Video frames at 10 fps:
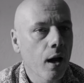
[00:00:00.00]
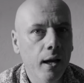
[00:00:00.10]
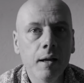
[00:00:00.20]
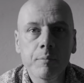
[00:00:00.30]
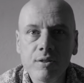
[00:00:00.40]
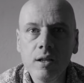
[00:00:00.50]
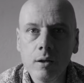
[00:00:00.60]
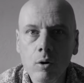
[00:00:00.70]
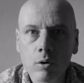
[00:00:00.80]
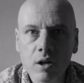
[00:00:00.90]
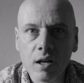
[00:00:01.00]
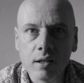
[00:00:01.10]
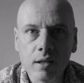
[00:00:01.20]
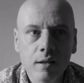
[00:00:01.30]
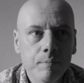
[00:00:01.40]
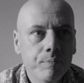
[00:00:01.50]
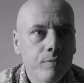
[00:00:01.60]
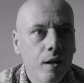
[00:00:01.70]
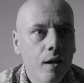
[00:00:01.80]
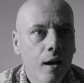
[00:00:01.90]
I am seeing already
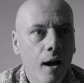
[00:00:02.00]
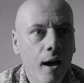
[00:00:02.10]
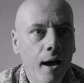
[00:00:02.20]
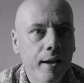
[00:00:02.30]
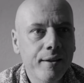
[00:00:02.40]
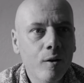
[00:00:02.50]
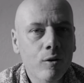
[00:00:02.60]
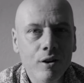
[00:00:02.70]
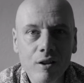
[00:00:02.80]
your